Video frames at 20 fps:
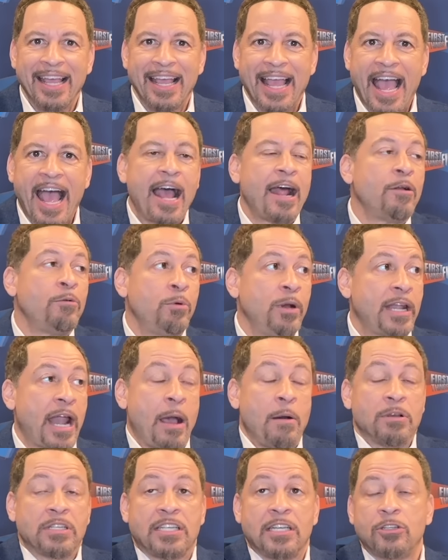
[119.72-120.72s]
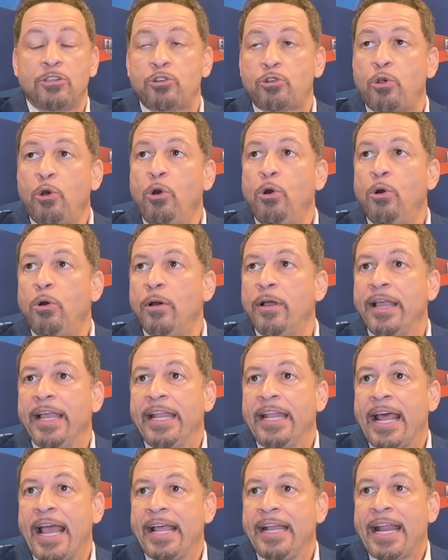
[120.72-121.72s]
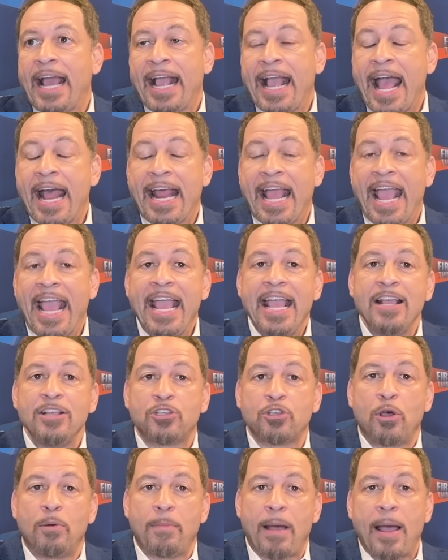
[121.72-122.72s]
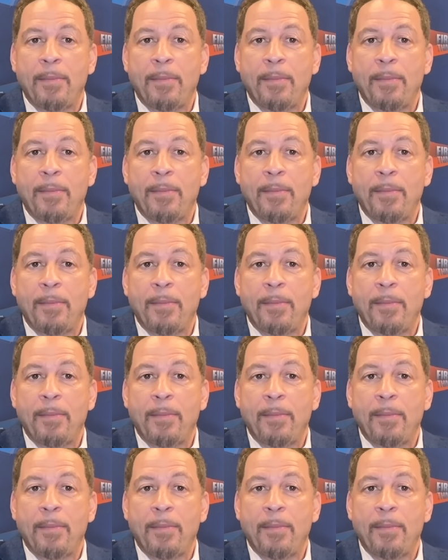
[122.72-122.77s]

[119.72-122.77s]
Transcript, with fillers: I, when I was in school and I, and I got A's on my